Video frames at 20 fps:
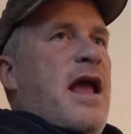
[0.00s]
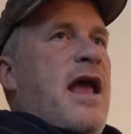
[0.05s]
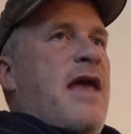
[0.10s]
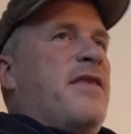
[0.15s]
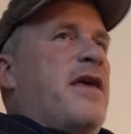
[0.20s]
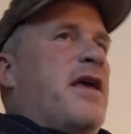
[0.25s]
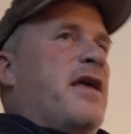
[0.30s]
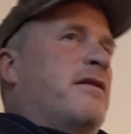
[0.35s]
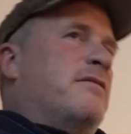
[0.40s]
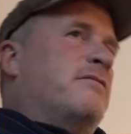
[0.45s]
And
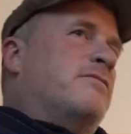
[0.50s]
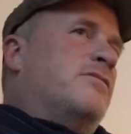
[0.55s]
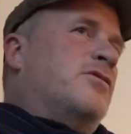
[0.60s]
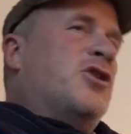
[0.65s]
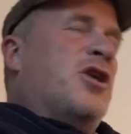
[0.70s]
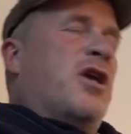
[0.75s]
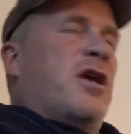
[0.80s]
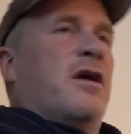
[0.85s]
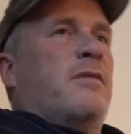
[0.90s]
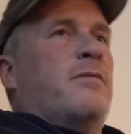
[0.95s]
then
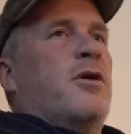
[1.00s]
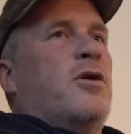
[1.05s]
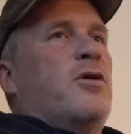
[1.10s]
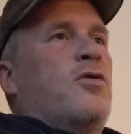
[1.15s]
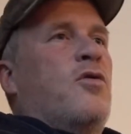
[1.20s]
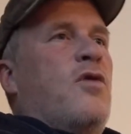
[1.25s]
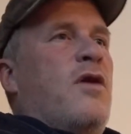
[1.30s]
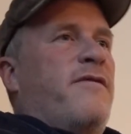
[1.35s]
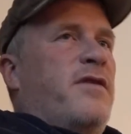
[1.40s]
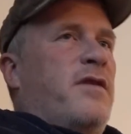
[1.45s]
Jim, or
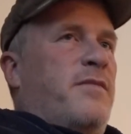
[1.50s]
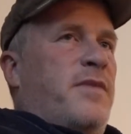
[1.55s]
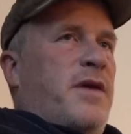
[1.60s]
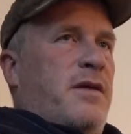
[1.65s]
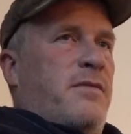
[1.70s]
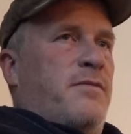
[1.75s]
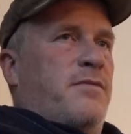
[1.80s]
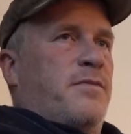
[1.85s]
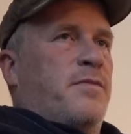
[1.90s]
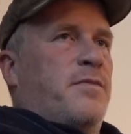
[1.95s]
whoever the
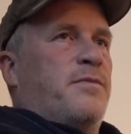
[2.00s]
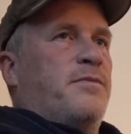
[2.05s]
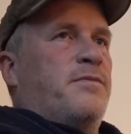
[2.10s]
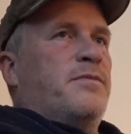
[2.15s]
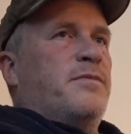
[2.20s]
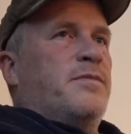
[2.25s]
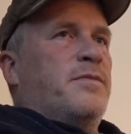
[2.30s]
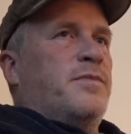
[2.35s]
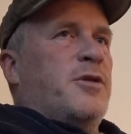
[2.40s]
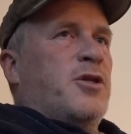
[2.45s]
big
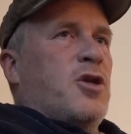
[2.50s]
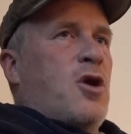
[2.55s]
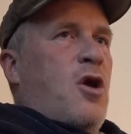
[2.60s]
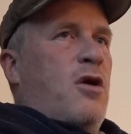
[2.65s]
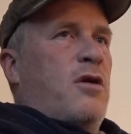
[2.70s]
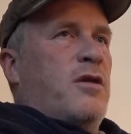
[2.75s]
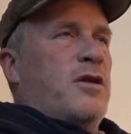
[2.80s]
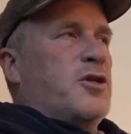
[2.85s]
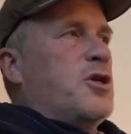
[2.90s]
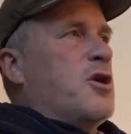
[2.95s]

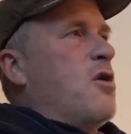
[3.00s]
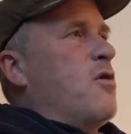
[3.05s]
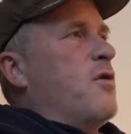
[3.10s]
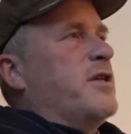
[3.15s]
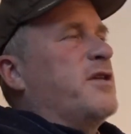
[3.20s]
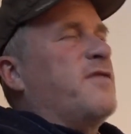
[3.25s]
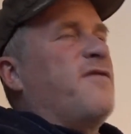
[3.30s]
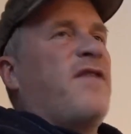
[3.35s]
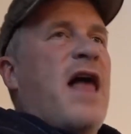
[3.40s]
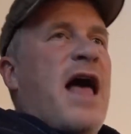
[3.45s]
star of the show
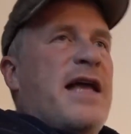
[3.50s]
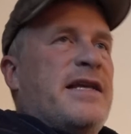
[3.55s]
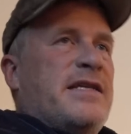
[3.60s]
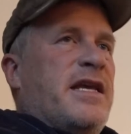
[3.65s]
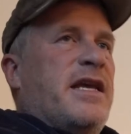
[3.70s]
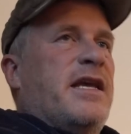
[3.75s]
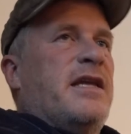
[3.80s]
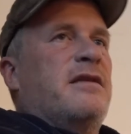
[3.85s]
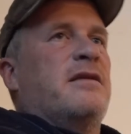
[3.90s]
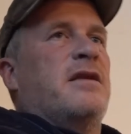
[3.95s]
is, flies
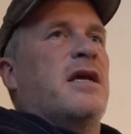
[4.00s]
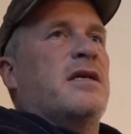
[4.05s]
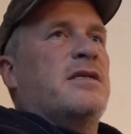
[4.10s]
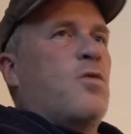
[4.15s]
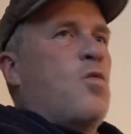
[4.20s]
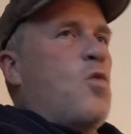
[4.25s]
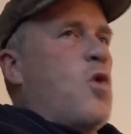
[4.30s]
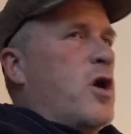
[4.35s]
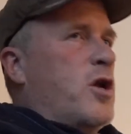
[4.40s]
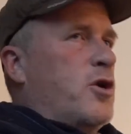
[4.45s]
in, does
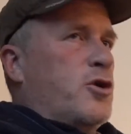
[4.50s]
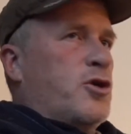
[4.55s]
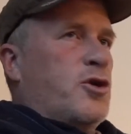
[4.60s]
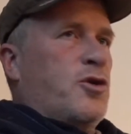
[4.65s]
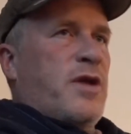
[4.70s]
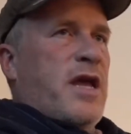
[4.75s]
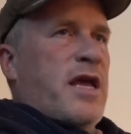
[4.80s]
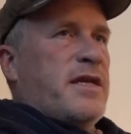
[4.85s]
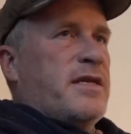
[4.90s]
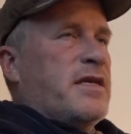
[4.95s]
a 1 or
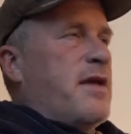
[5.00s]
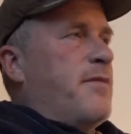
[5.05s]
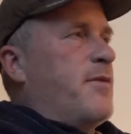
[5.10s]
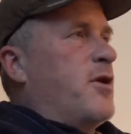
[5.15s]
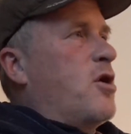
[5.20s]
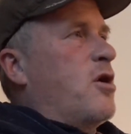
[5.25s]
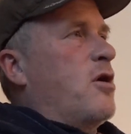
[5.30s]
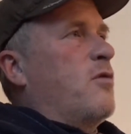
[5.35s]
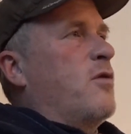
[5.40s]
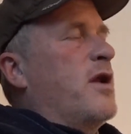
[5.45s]
2 day
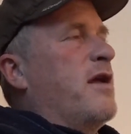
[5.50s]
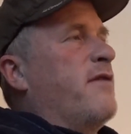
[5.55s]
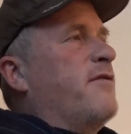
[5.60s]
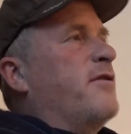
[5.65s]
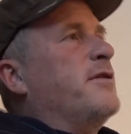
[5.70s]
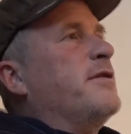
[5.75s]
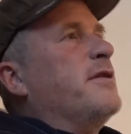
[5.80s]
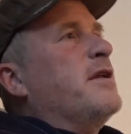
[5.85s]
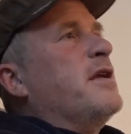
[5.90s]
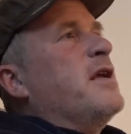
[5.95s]
seminar or
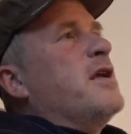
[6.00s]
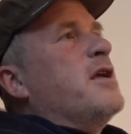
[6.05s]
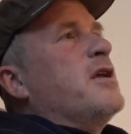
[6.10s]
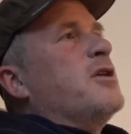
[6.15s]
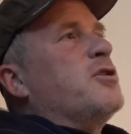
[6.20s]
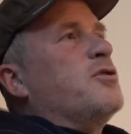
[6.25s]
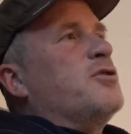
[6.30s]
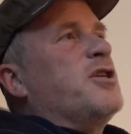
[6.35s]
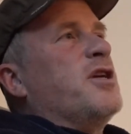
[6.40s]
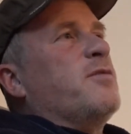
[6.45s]
whatever.
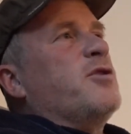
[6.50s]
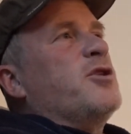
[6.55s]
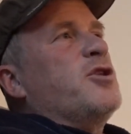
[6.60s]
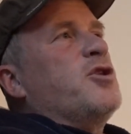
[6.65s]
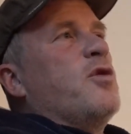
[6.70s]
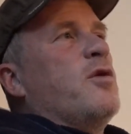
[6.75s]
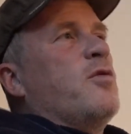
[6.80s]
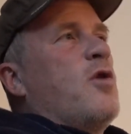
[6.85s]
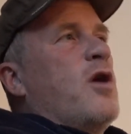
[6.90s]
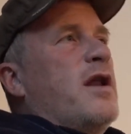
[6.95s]
So Jim was
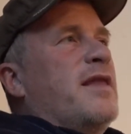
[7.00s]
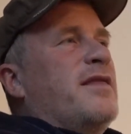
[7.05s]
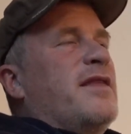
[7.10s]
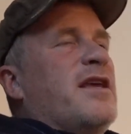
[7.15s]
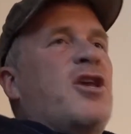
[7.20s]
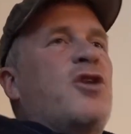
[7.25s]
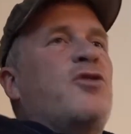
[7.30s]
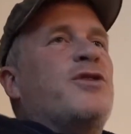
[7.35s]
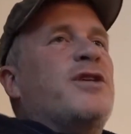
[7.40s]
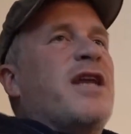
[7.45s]
doing one at the
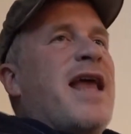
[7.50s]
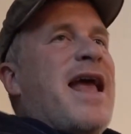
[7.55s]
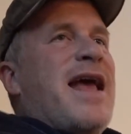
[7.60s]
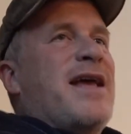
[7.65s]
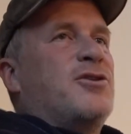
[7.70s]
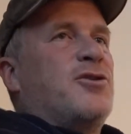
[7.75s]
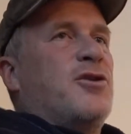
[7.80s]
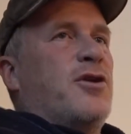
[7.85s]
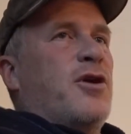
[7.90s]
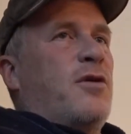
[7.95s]
Houston
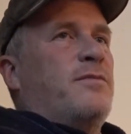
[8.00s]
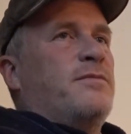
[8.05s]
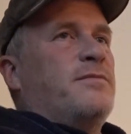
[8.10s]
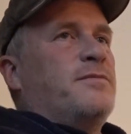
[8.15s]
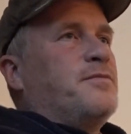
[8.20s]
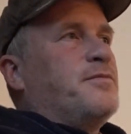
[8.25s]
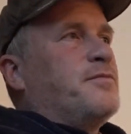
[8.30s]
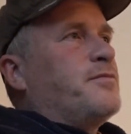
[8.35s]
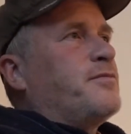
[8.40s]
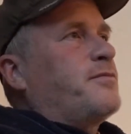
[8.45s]
Astrodome,
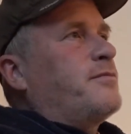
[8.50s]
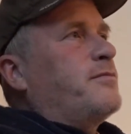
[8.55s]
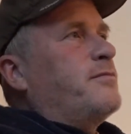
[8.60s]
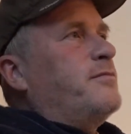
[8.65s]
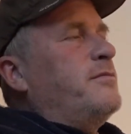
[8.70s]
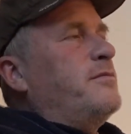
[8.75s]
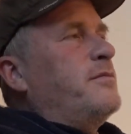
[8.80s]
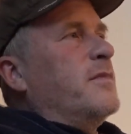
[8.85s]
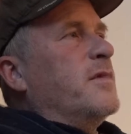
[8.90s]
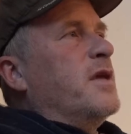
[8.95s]

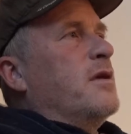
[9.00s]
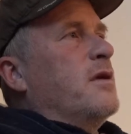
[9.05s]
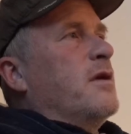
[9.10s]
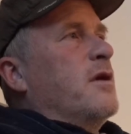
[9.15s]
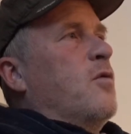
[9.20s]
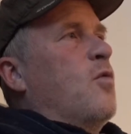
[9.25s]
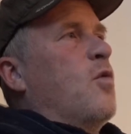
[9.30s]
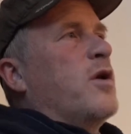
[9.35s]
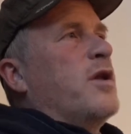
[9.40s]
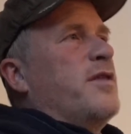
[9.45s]

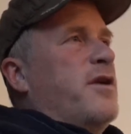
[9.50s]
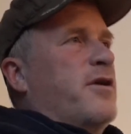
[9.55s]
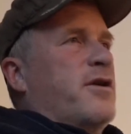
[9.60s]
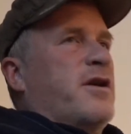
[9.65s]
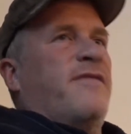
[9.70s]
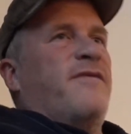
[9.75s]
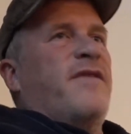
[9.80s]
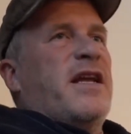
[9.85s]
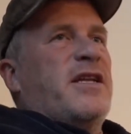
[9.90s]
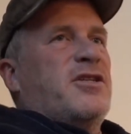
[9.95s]
one of their
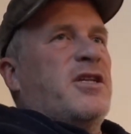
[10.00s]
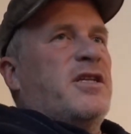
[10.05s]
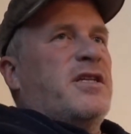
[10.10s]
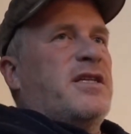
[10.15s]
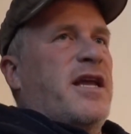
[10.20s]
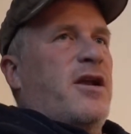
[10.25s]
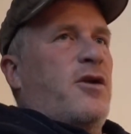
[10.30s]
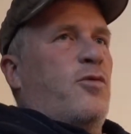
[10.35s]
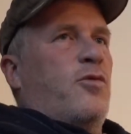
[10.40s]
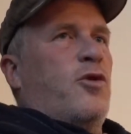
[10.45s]
convention
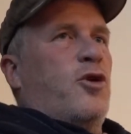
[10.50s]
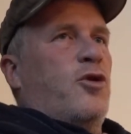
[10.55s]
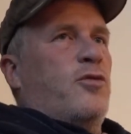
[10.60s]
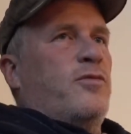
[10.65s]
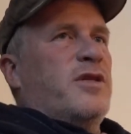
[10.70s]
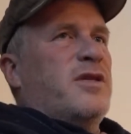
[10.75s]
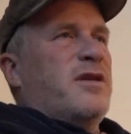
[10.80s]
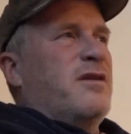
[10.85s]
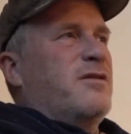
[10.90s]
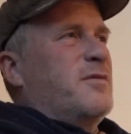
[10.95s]
center
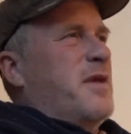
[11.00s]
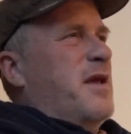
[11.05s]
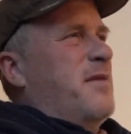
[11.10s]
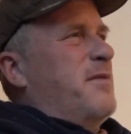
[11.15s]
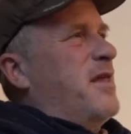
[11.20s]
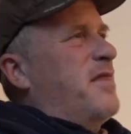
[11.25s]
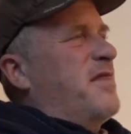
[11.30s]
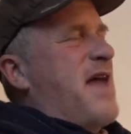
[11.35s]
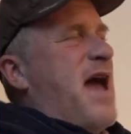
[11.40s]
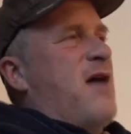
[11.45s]
rooms. There's
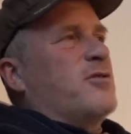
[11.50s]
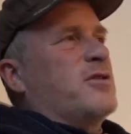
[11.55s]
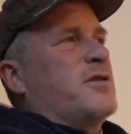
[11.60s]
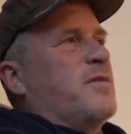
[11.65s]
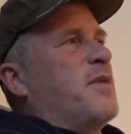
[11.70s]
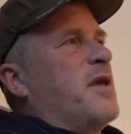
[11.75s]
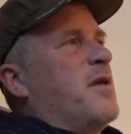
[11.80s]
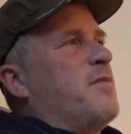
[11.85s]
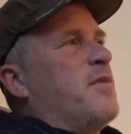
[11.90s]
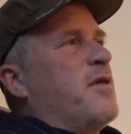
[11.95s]
maybe
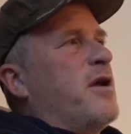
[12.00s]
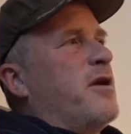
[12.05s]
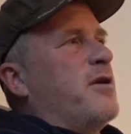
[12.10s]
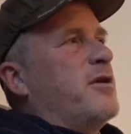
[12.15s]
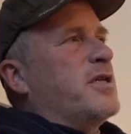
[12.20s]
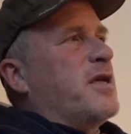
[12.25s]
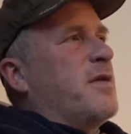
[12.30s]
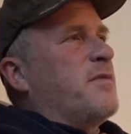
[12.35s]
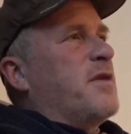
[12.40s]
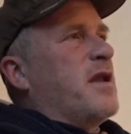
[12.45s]
1,000 people there or
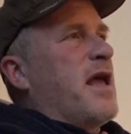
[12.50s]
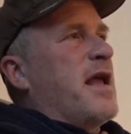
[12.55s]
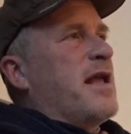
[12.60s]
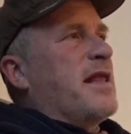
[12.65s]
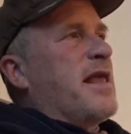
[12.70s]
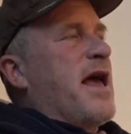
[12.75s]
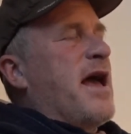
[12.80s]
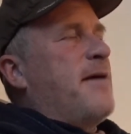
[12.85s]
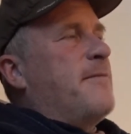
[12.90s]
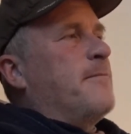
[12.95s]
something like
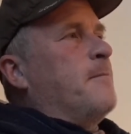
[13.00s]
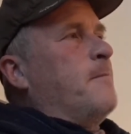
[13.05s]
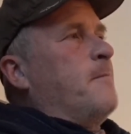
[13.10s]
that.